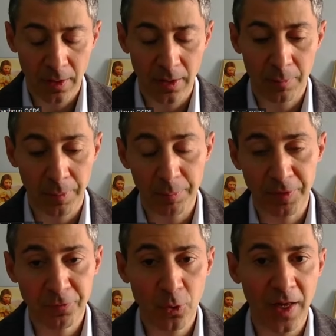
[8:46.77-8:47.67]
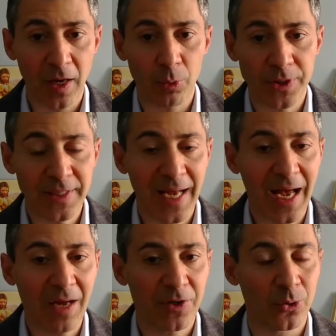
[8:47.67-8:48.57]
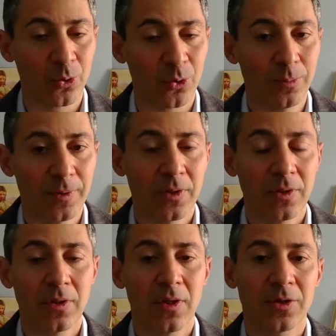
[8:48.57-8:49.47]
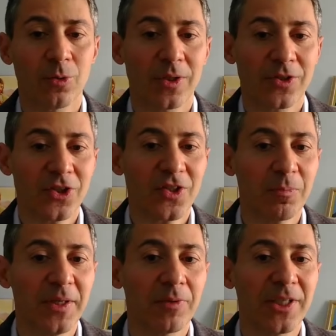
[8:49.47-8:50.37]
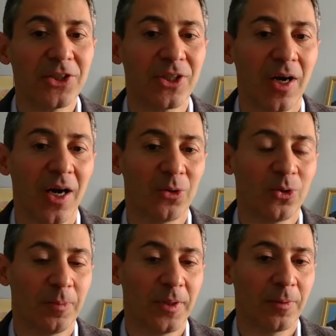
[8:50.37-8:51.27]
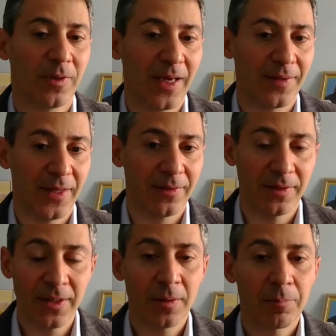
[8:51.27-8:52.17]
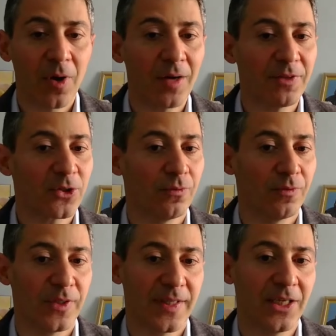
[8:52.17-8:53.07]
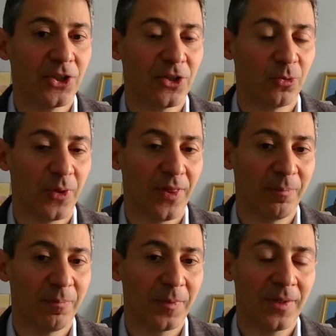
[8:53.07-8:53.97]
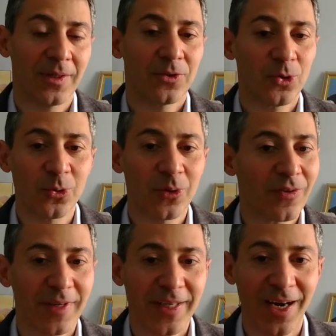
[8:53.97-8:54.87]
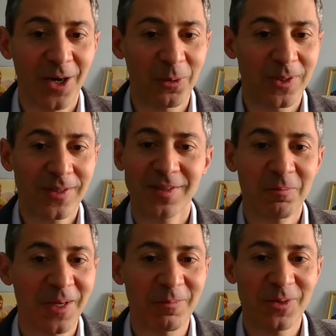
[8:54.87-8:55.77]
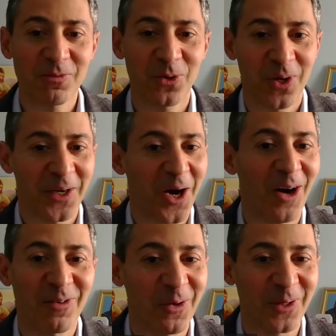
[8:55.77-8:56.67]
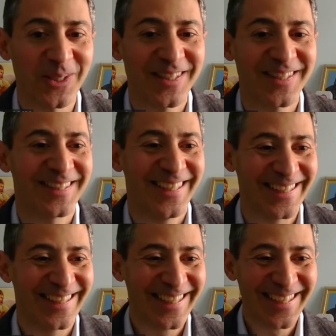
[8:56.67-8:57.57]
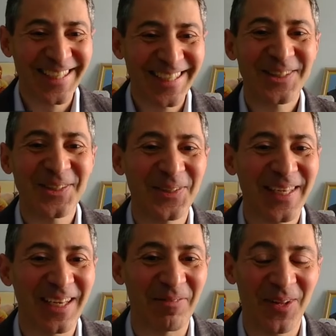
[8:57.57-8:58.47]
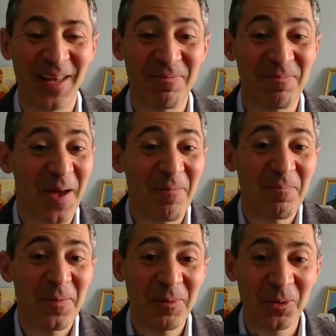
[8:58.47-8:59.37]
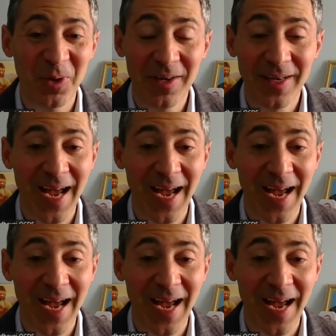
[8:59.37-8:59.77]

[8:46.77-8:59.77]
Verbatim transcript: Uh, before that, we didn't have a group. It was just me reaching out to people and then private conversation with them. Two, three hours, sometimes four and a half hours sitting, yeah. talking about and, and people were